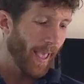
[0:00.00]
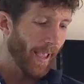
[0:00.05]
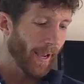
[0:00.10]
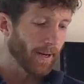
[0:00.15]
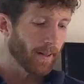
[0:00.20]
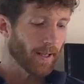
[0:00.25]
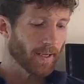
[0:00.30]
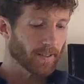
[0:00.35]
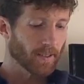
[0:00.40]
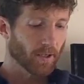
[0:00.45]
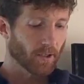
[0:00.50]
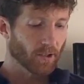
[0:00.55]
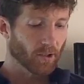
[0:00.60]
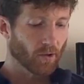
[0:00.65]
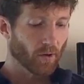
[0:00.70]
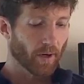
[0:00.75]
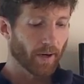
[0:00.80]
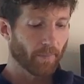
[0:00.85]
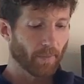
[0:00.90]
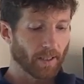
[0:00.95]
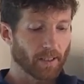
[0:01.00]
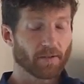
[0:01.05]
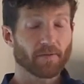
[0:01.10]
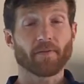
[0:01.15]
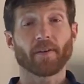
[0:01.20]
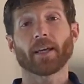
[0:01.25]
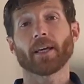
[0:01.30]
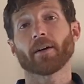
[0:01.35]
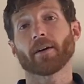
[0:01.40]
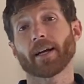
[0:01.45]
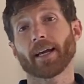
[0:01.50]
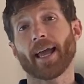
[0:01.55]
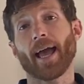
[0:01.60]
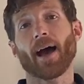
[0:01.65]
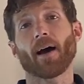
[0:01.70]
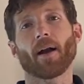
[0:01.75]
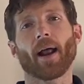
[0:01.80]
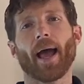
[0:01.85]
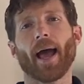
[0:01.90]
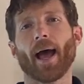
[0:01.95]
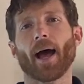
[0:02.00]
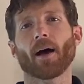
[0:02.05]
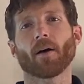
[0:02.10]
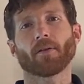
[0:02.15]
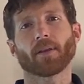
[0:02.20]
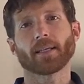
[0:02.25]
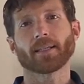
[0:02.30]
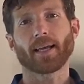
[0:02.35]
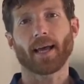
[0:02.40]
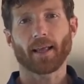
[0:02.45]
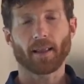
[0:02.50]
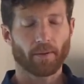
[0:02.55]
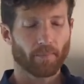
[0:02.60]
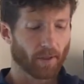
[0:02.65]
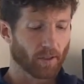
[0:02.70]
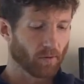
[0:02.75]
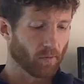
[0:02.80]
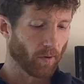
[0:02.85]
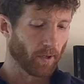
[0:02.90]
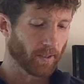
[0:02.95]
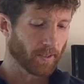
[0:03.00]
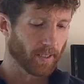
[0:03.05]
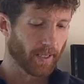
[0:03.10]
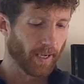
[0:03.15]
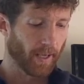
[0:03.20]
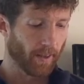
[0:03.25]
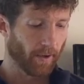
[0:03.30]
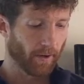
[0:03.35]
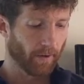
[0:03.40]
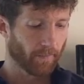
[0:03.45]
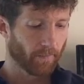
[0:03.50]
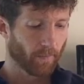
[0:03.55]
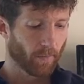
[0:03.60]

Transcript: Analyzing a story means figuring out how these elements work together.